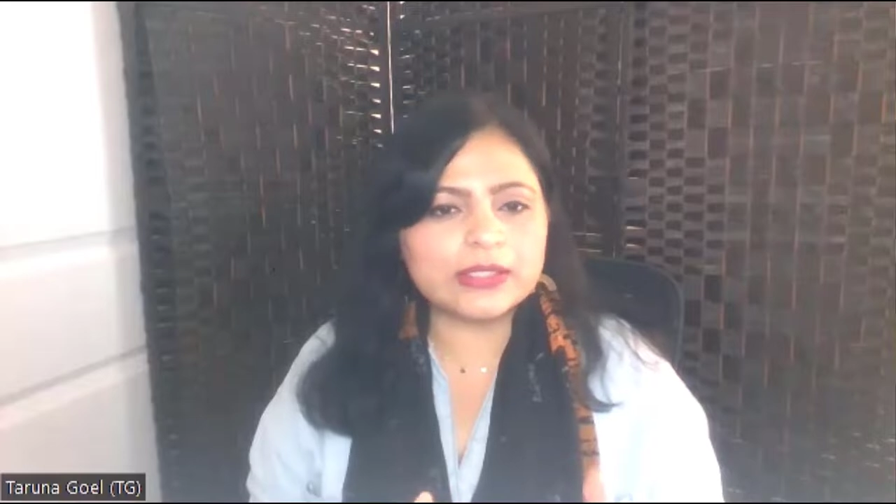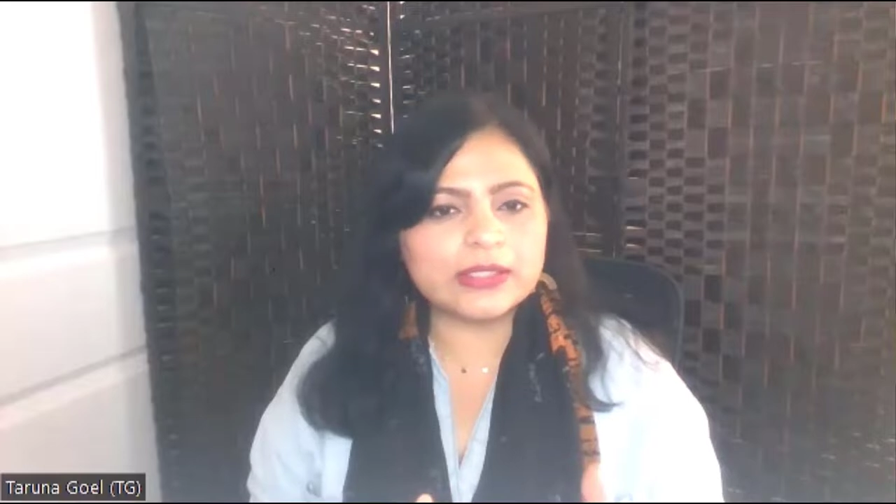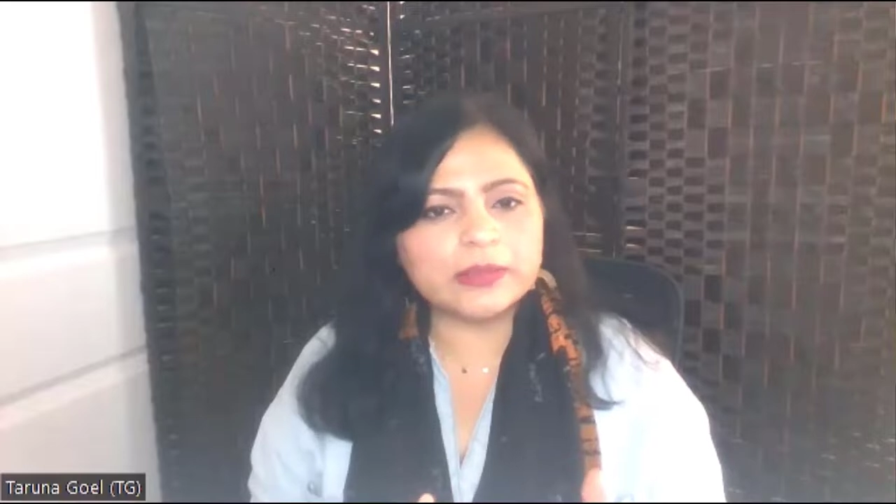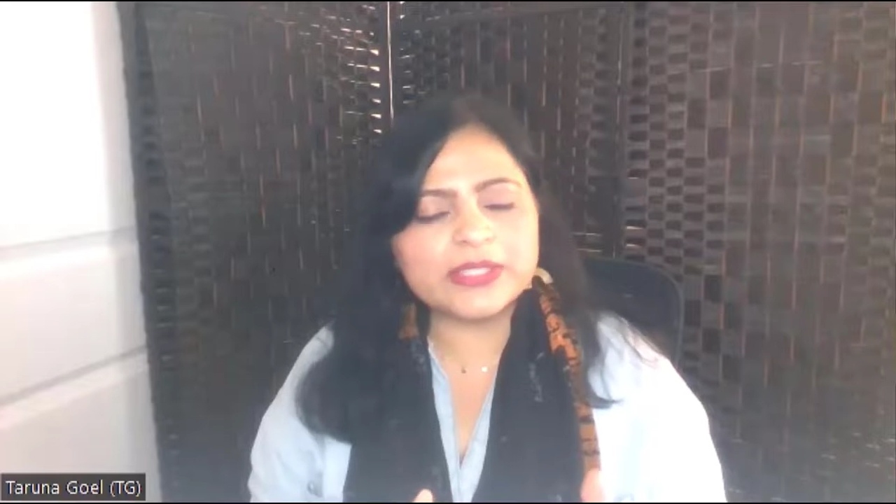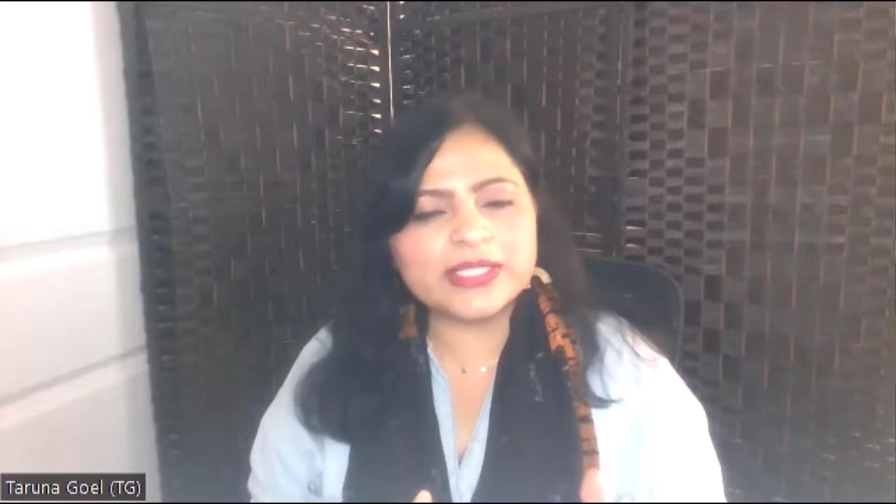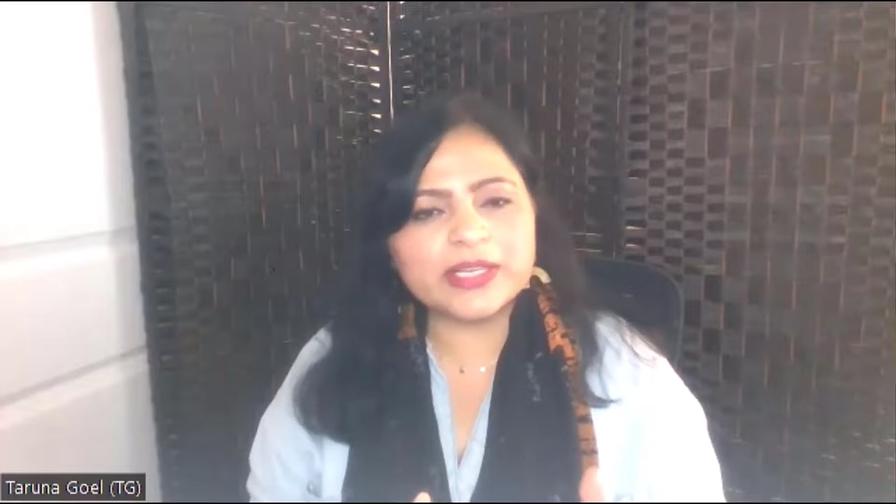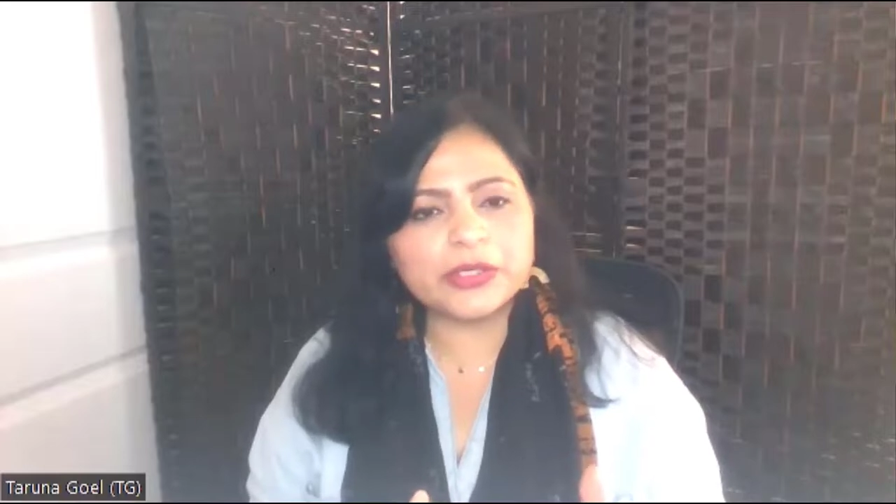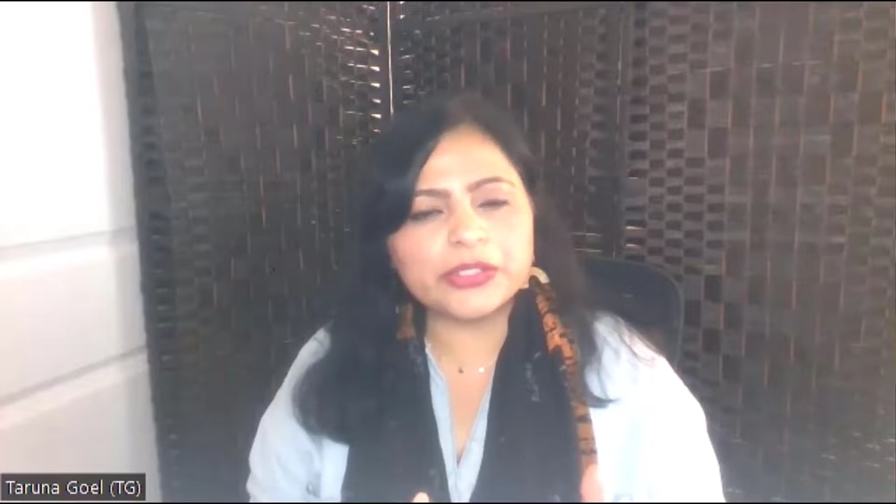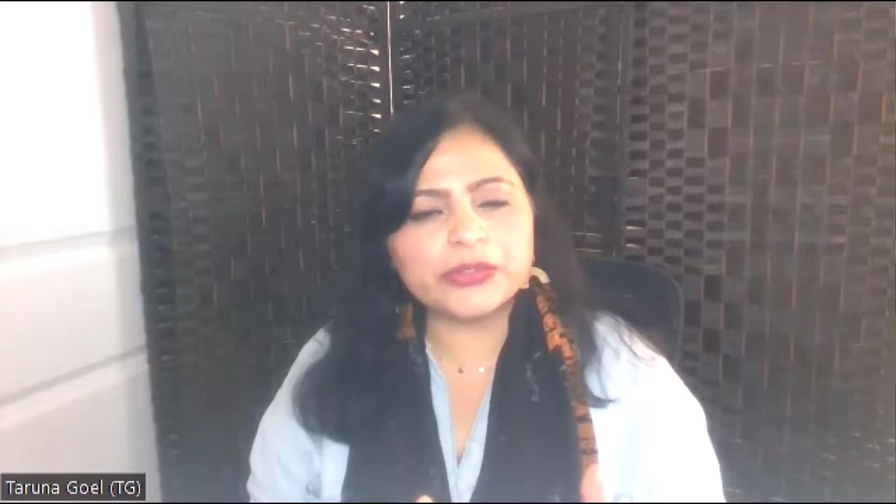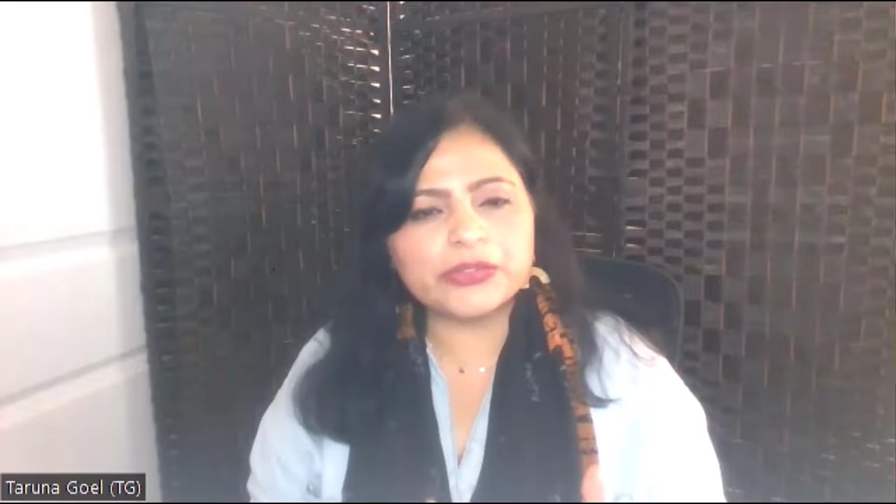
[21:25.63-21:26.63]
terms that
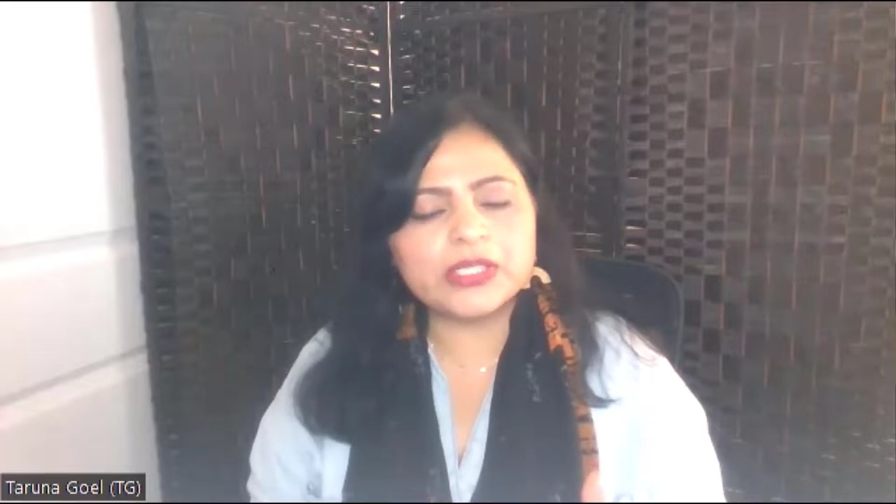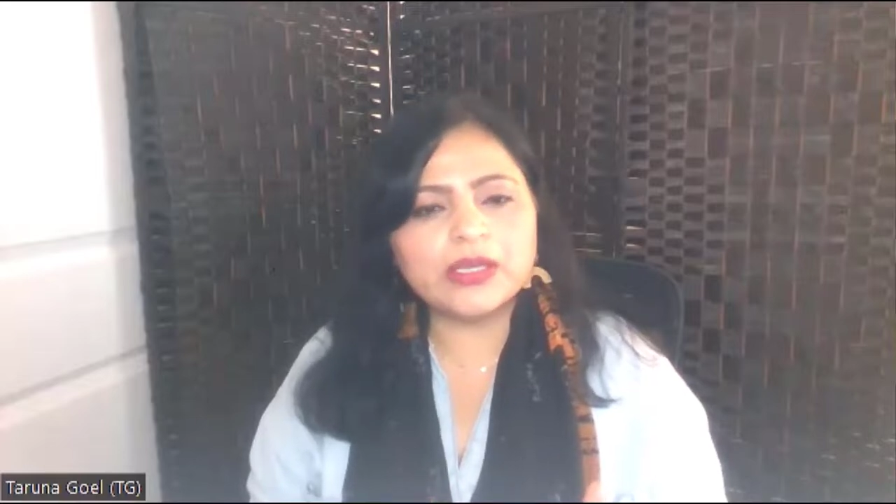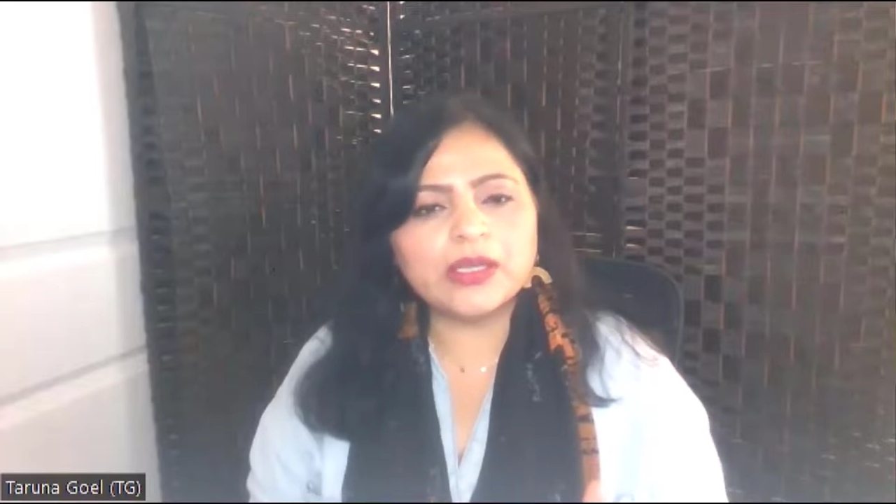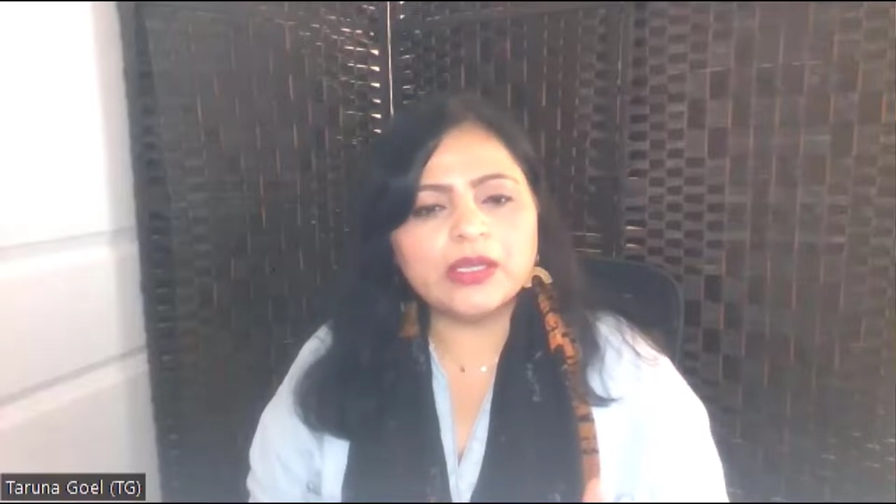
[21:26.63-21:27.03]
are used